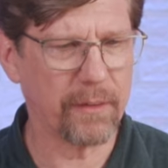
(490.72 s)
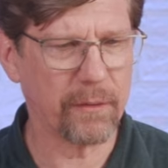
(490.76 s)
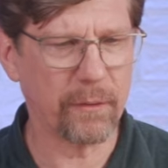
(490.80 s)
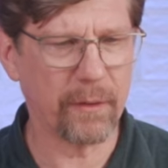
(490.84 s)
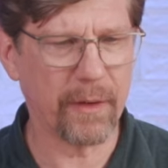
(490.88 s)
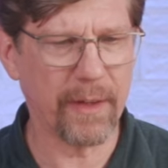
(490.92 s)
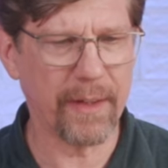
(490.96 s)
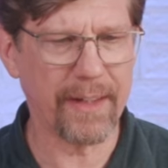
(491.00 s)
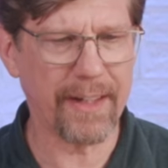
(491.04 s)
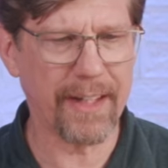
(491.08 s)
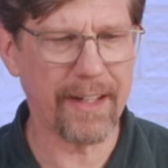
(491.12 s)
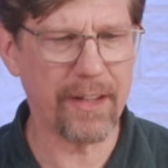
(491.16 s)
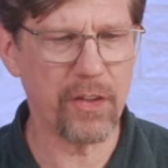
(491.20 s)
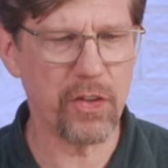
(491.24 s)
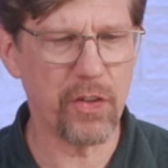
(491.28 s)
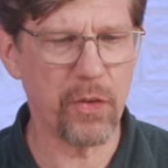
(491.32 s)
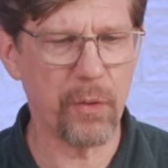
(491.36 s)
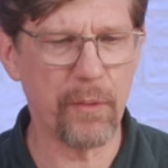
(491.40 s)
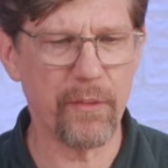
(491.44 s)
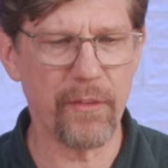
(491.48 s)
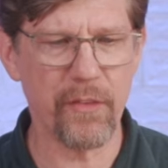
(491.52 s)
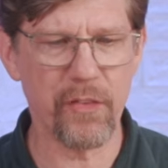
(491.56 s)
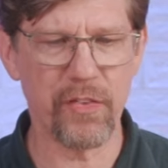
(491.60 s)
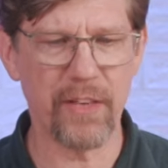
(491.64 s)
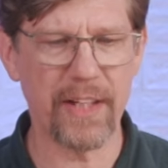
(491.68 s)
right, and do
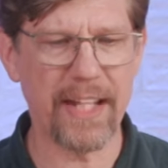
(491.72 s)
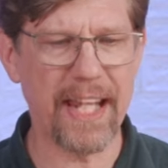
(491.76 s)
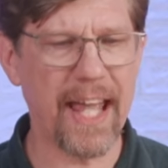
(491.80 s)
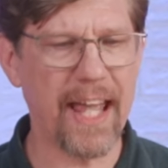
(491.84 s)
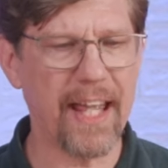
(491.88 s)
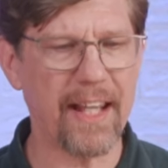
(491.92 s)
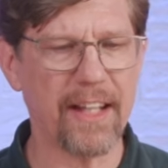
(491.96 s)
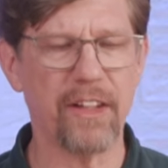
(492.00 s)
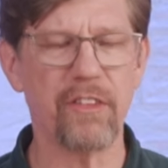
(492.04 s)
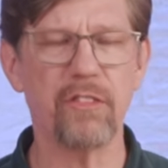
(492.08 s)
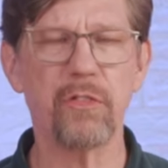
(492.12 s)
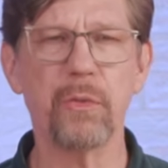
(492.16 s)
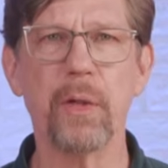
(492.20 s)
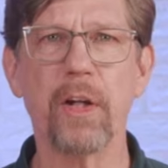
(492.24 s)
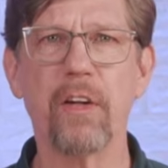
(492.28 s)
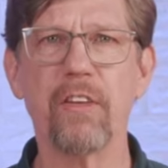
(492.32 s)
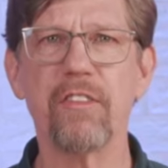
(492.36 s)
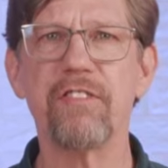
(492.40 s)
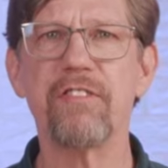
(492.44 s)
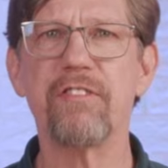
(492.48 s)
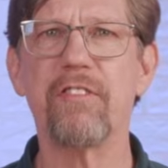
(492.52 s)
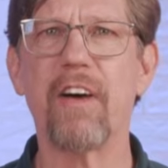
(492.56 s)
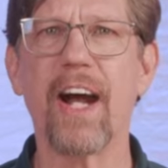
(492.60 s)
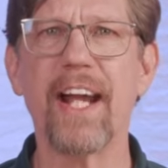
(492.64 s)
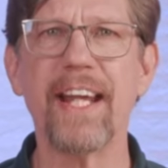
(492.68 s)
this again. If we are
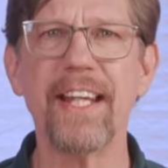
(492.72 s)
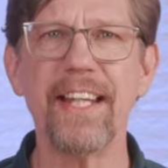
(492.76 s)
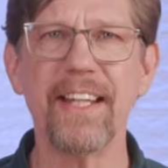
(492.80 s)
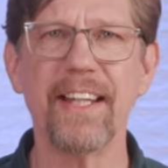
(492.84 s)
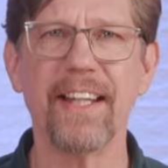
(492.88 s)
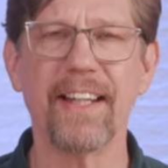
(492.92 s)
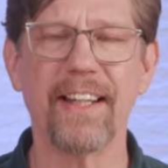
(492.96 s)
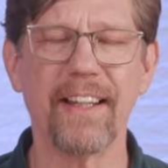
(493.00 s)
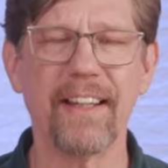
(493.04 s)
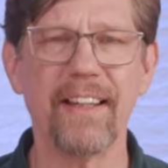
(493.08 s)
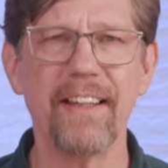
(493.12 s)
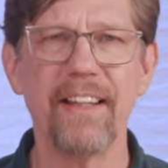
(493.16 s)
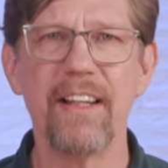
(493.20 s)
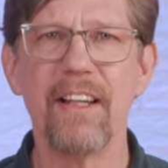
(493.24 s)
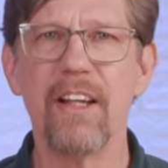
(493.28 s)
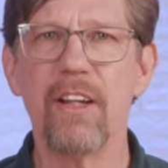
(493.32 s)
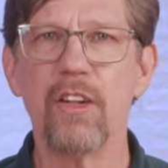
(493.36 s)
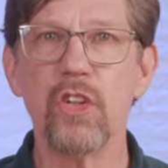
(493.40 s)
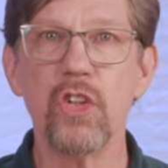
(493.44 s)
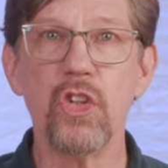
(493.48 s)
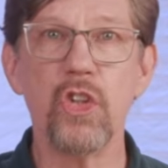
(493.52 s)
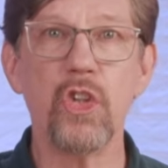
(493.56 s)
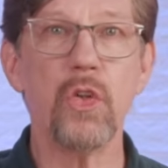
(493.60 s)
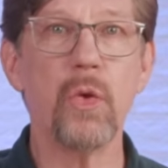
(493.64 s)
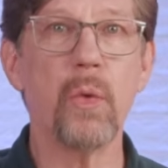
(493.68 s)
finding
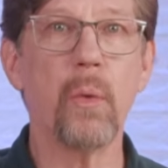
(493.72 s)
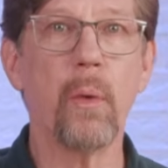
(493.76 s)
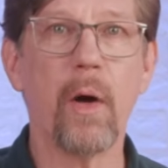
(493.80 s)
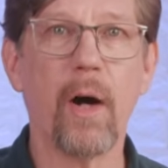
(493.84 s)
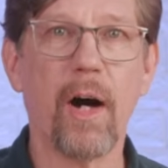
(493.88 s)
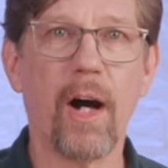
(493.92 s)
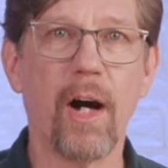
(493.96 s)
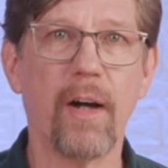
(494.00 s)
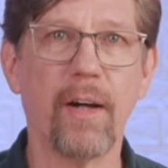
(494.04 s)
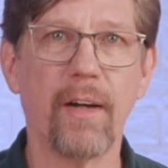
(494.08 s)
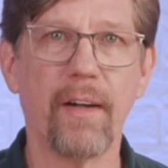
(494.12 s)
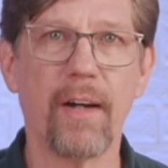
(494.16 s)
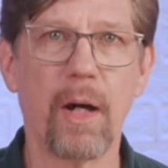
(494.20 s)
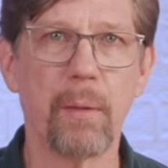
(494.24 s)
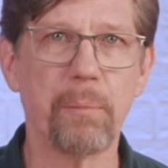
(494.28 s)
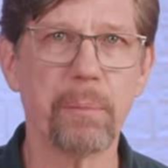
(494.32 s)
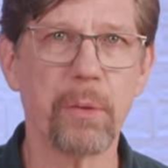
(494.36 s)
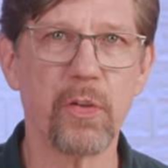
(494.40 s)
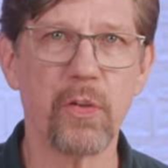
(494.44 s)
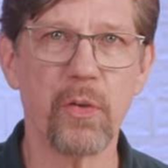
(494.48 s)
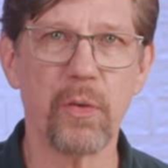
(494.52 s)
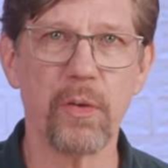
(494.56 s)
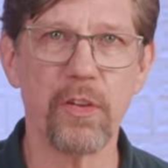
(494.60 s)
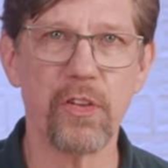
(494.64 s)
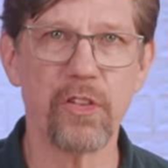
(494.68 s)
new
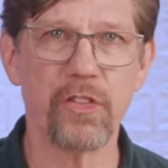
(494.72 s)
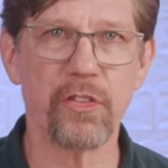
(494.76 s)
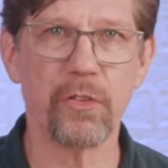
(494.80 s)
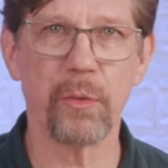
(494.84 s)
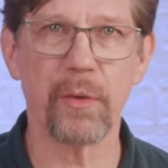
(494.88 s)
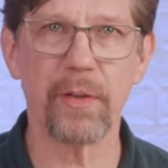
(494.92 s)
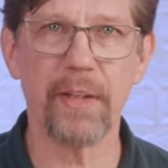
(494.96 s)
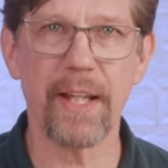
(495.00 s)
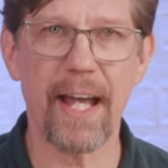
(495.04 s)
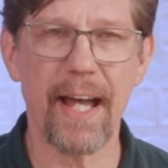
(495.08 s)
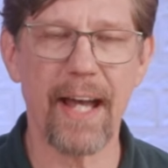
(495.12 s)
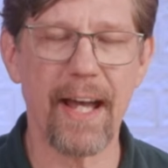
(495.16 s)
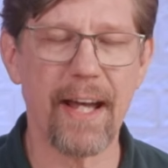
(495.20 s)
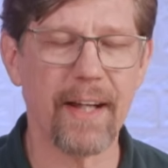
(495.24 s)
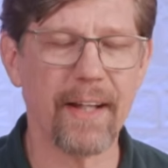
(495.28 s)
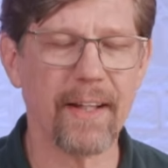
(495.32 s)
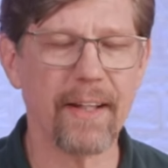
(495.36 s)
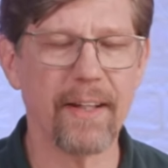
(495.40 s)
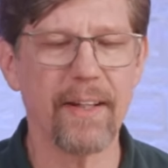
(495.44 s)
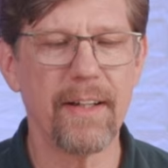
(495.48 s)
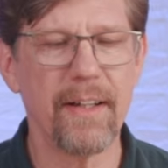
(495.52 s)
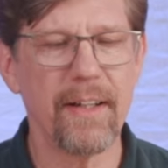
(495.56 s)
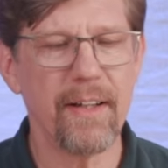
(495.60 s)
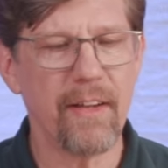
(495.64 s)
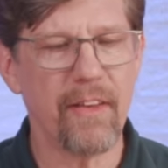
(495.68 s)
opportunities for
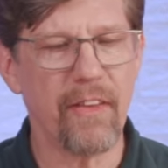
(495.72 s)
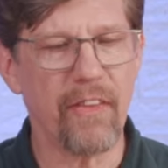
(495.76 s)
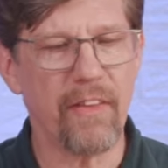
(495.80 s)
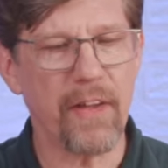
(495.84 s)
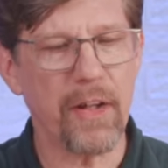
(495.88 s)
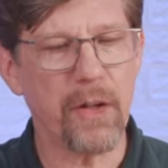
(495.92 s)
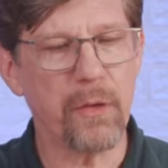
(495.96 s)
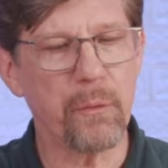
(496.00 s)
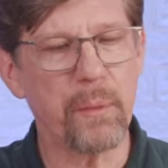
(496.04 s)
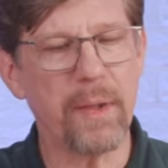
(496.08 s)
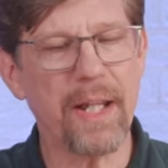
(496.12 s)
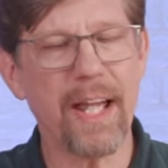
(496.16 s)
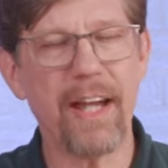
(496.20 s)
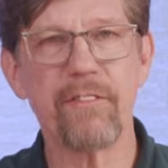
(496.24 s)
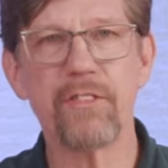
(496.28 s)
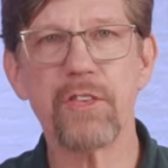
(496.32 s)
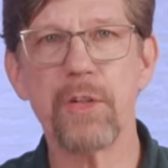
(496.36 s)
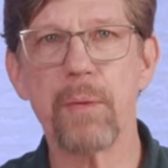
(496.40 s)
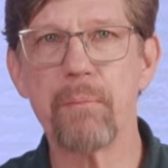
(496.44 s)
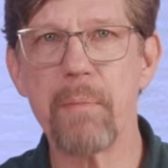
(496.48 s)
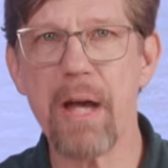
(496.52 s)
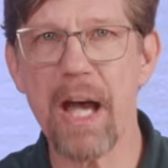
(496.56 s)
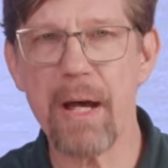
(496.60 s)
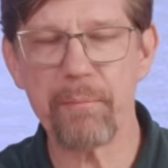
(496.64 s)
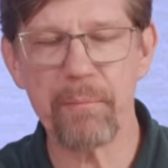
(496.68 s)
attack, then we have to
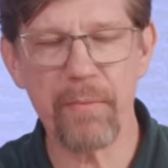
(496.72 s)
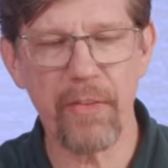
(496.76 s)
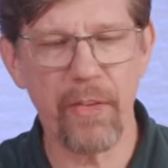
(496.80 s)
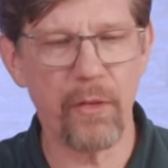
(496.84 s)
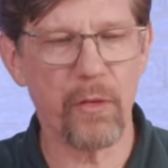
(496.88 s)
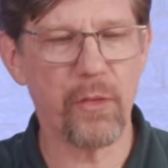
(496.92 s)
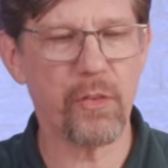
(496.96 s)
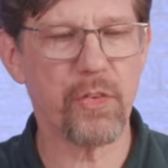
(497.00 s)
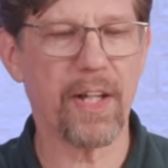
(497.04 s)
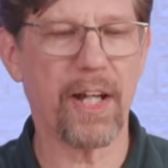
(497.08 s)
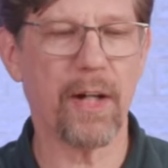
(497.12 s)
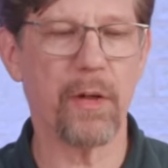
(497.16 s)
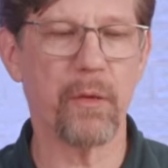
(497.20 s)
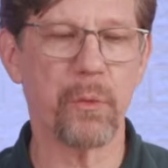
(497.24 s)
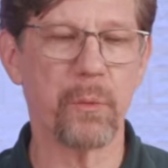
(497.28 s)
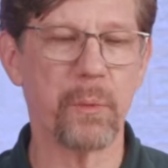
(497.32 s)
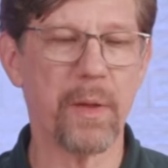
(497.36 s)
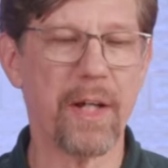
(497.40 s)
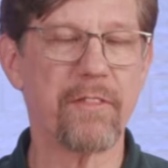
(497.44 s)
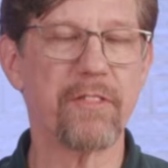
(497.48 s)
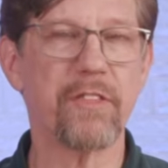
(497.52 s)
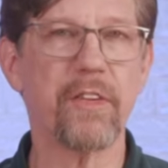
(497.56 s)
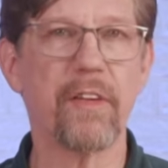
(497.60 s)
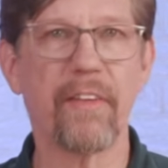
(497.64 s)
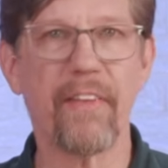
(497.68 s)
map those out. We
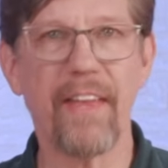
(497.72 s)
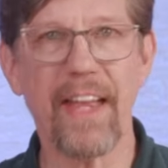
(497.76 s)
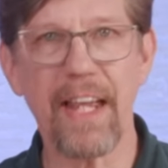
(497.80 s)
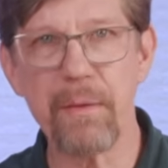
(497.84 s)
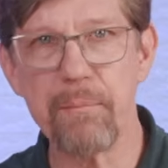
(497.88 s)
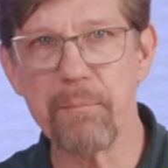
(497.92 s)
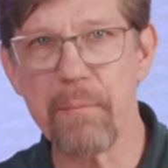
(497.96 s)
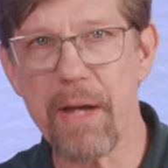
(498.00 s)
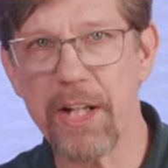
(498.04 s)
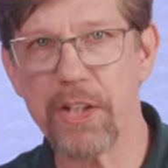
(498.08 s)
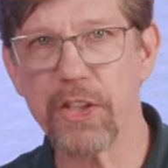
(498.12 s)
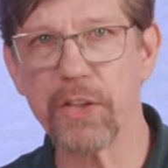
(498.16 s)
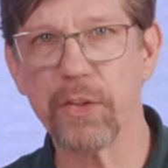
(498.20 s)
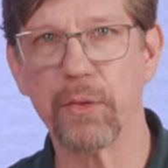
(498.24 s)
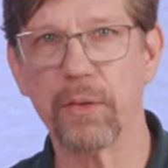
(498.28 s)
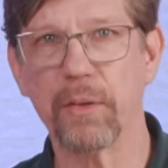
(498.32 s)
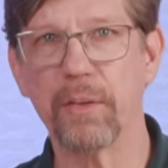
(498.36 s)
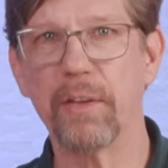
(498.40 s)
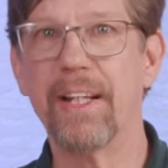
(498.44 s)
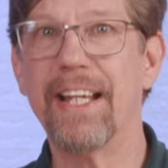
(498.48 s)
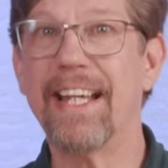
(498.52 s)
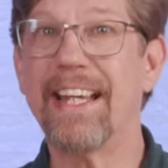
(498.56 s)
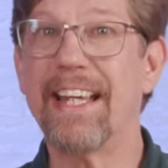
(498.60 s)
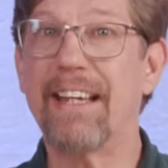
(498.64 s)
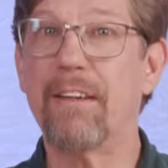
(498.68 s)
have to then measure,
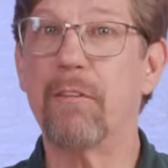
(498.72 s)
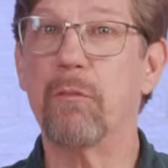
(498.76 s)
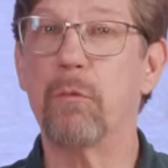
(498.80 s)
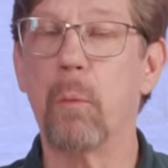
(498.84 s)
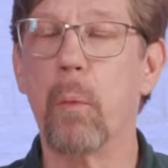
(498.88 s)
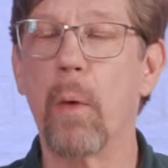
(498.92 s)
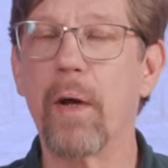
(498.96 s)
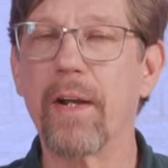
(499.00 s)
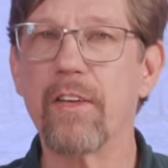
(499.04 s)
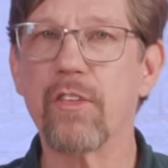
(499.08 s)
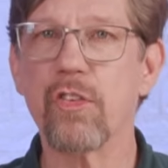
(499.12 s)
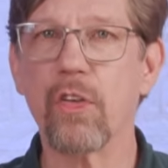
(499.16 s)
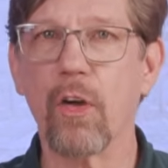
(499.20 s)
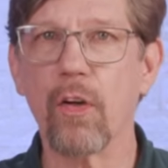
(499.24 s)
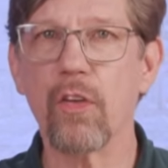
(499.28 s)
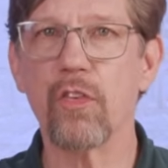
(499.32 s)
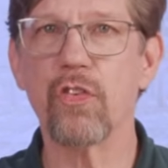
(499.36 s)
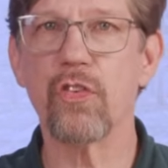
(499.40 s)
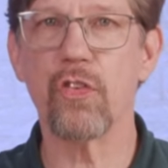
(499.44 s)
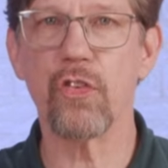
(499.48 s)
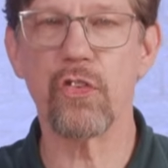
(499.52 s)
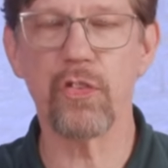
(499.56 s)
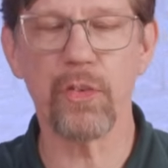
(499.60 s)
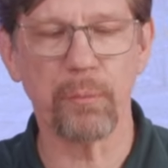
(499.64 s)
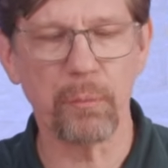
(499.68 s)
what is our
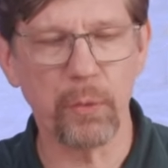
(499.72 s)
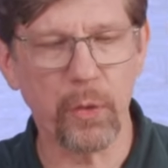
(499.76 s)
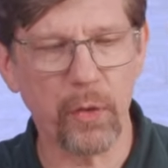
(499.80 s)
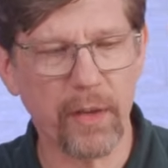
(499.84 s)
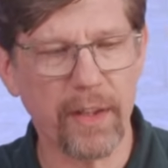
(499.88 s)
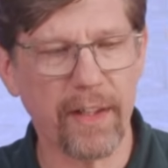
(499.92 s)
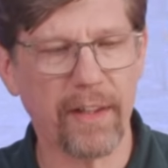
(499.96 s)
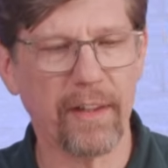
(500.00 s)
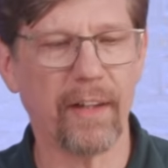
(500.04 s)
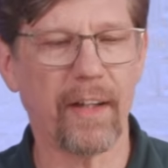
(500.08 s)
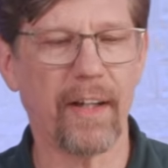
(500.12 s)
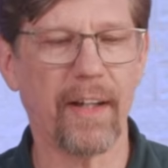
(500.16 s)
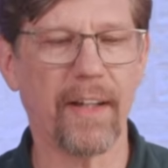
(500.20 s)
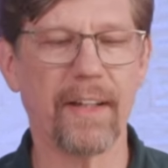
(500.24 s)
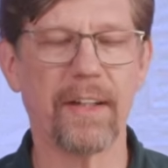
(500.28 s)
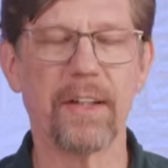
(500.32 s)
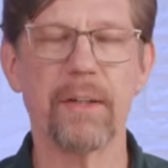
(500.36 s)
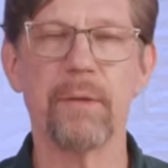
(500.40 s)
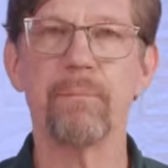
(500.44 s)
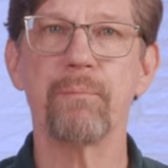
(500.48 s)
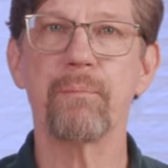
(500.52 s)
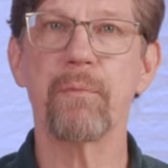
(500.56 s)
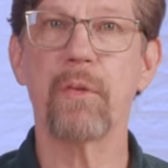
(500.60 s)
system looking like?